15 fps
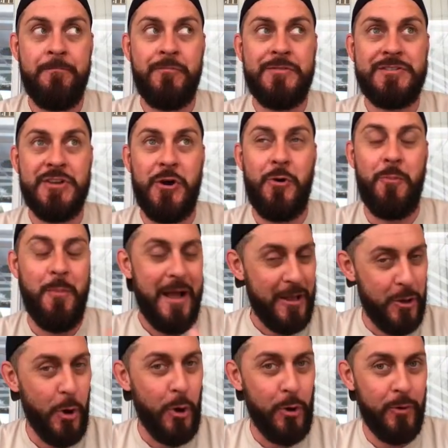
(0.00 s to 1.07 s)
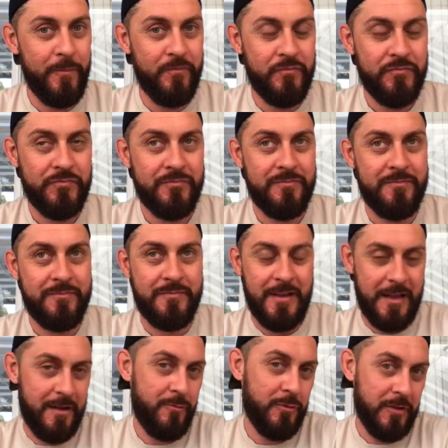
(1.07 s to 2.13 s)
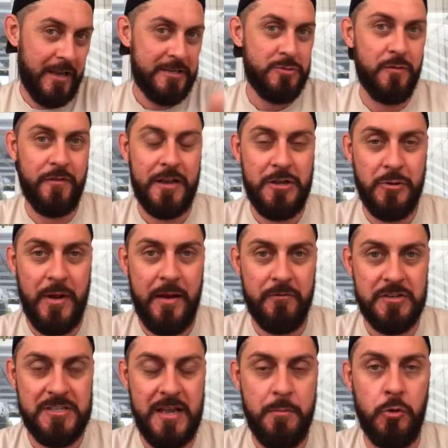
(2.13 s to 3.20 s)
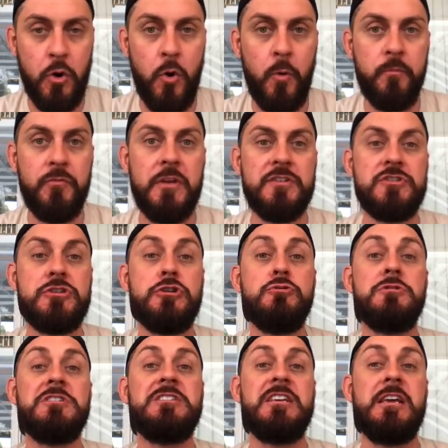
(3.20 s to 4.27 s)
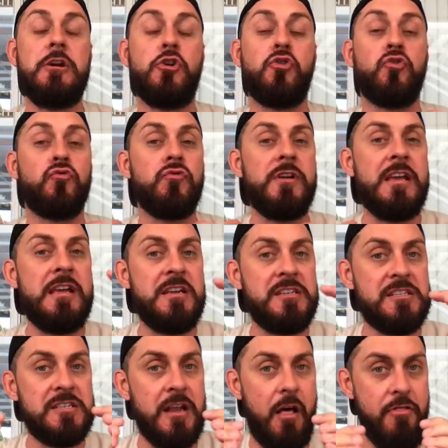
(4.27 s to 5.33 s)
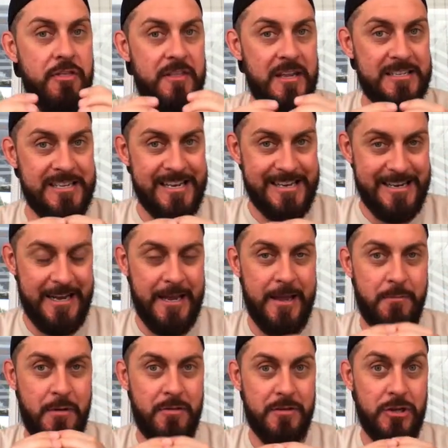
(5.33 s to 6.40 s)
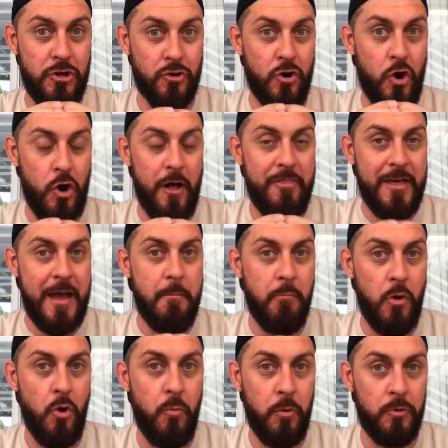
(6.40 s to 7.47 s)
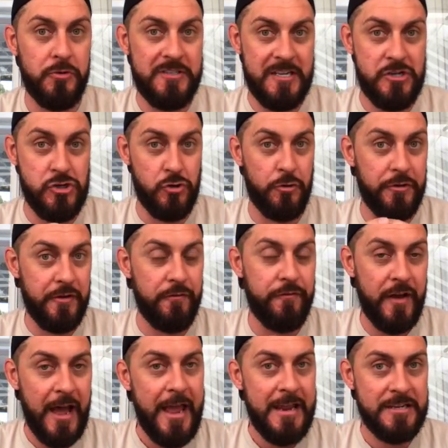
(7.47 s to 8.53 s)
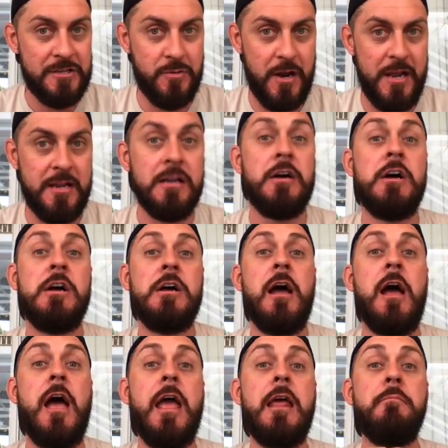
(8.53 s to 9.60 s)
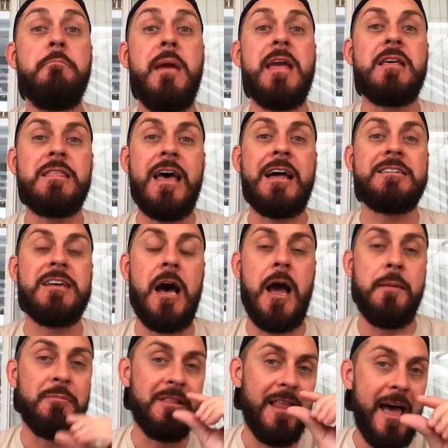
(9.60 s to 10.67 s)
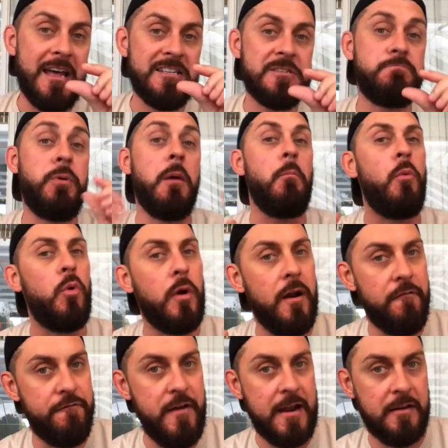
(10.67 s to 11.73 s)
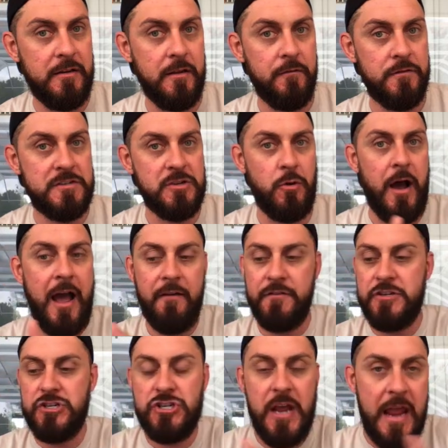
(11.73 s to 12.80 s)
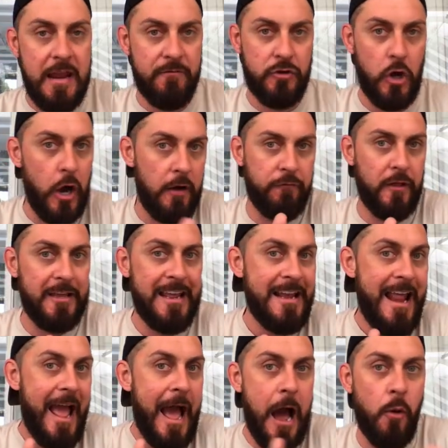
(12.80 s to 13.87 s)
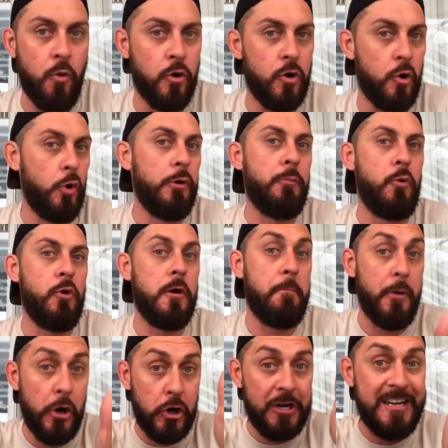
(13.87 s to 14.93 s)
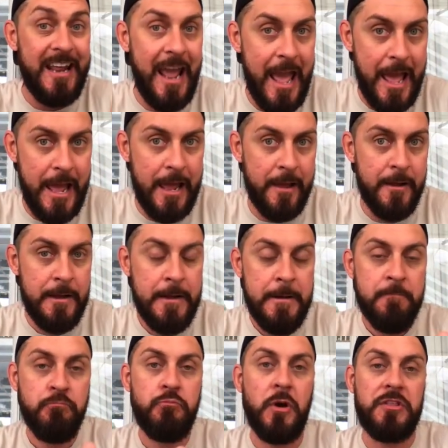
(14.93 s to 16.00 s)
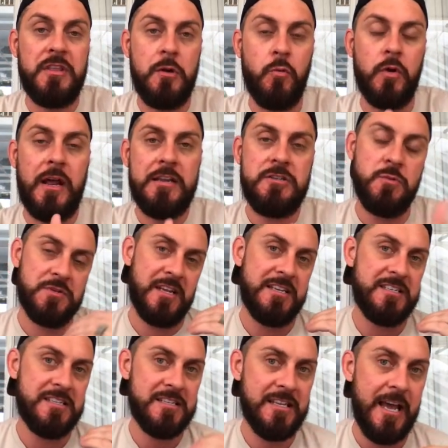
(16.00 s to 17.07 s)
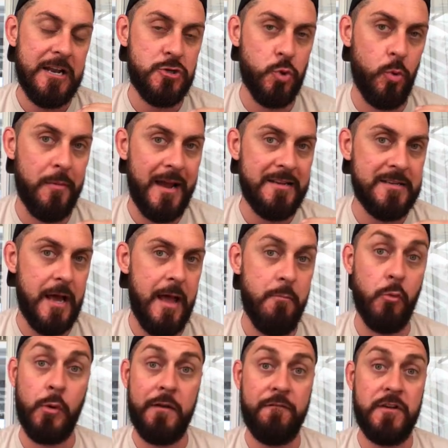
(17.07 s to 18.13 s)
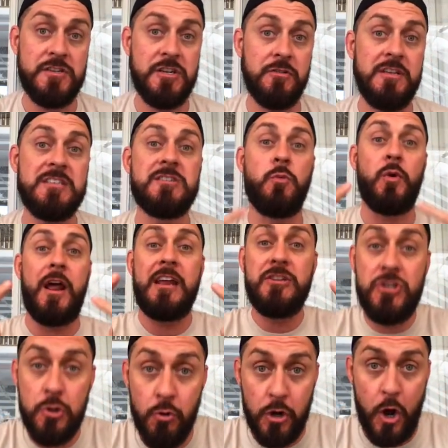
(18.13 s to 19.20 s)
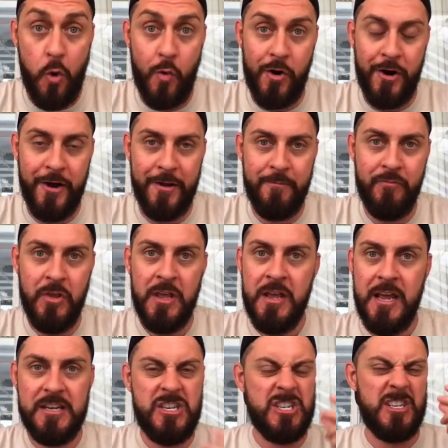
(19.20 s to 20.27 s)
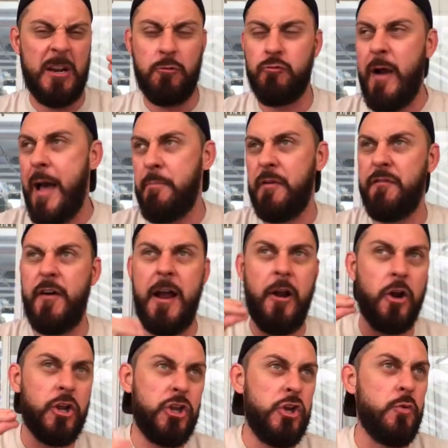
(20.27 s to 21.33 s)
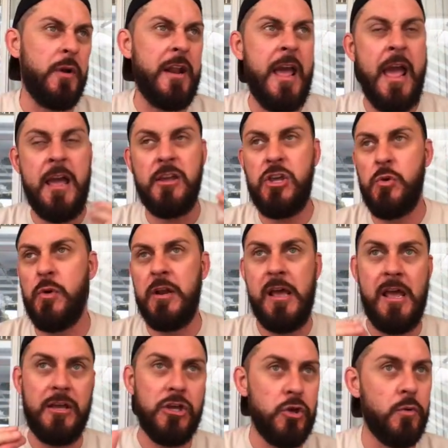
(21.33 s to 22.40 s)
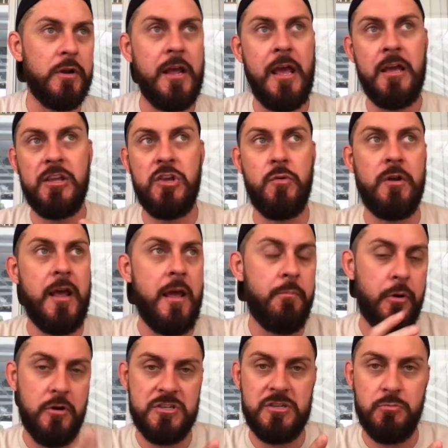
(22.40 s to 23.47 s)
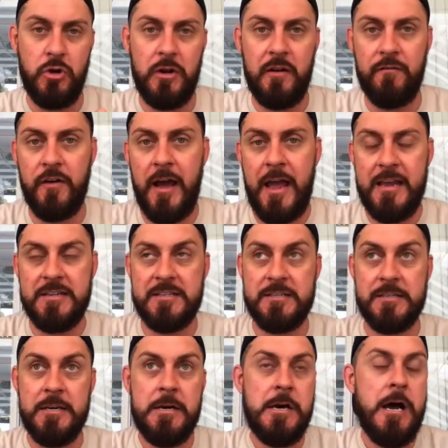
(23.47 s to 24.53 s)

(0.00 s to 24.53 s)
So my goal, I would like to invite you to have the same goal, is to decrease the time that you're on that mobile digital device, right? And make that time less but more effective. So I've shaved off like an hour or more per day, but then what I do is I schedule my time more efficiently, so when I do go on, it's just like rapid fire, Q&A, post some good advice,